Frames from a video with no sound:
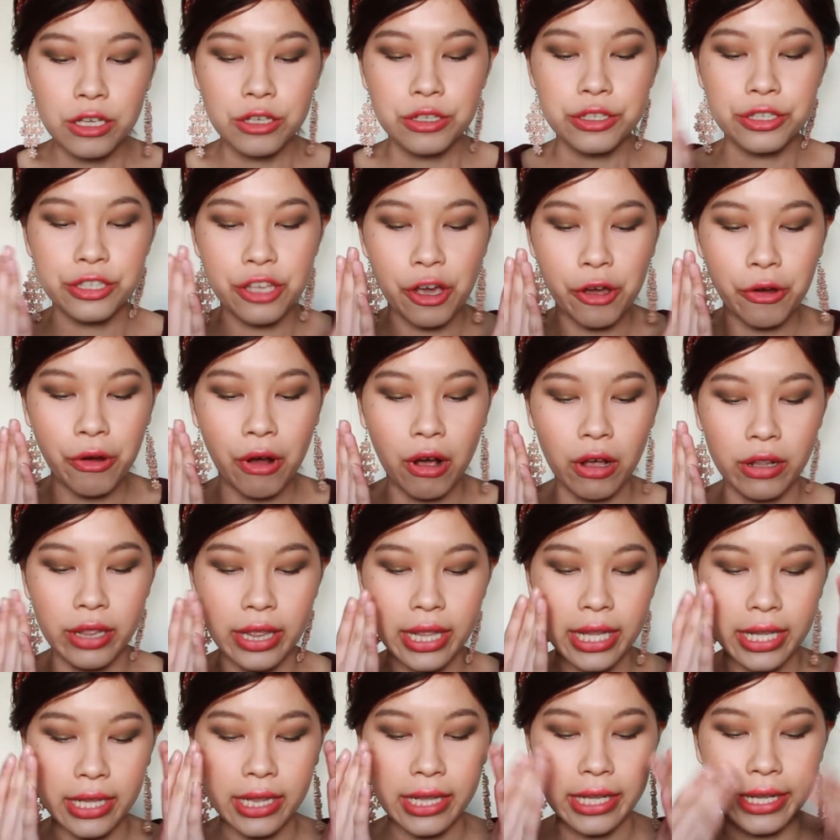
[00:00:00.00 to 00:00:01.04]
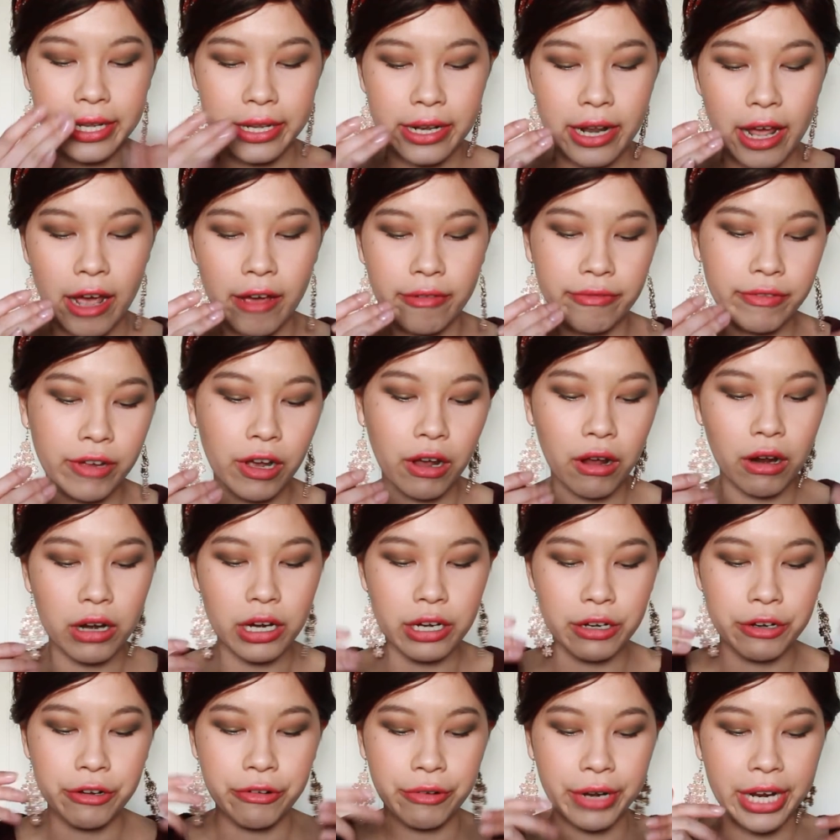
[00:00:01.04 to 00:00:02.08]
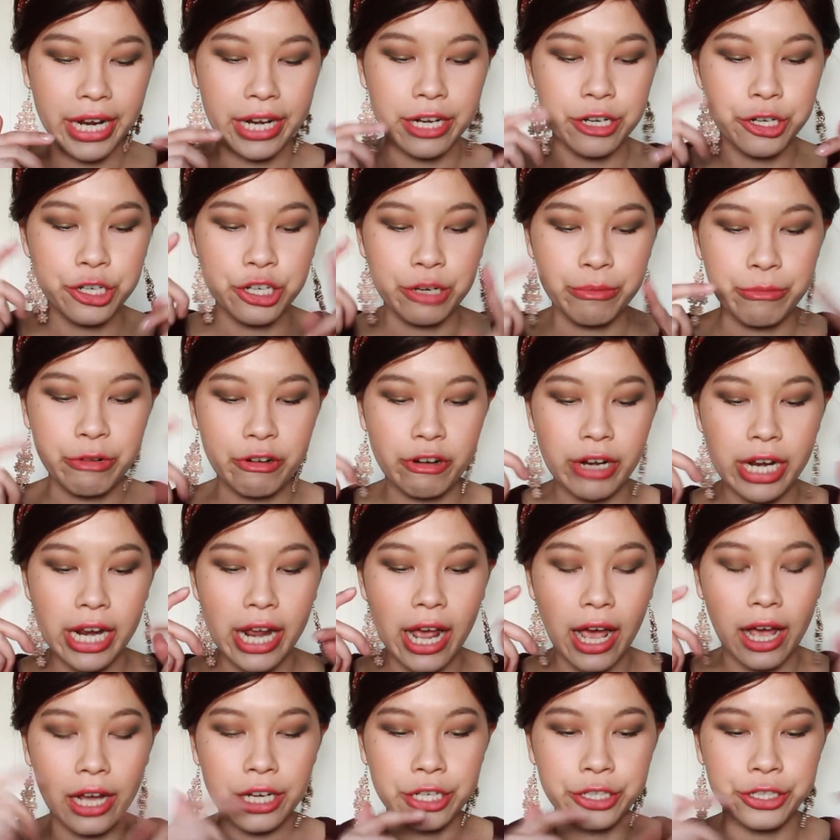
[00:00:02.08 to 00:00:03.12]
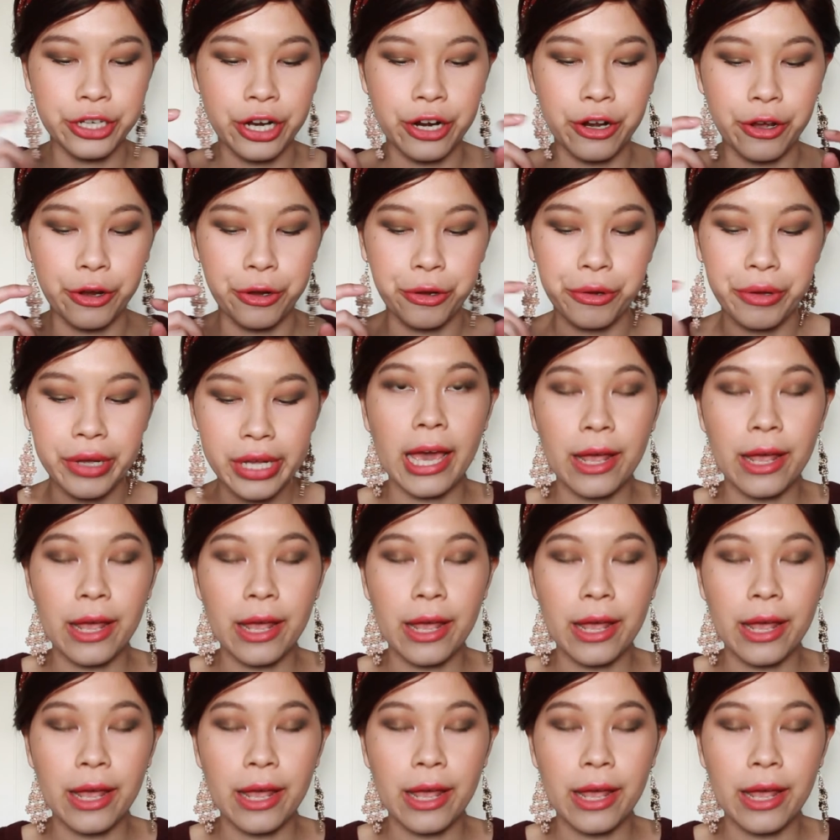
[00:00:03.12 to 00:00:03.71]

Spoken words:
So on the lid I've got green shimmery eyeshadow,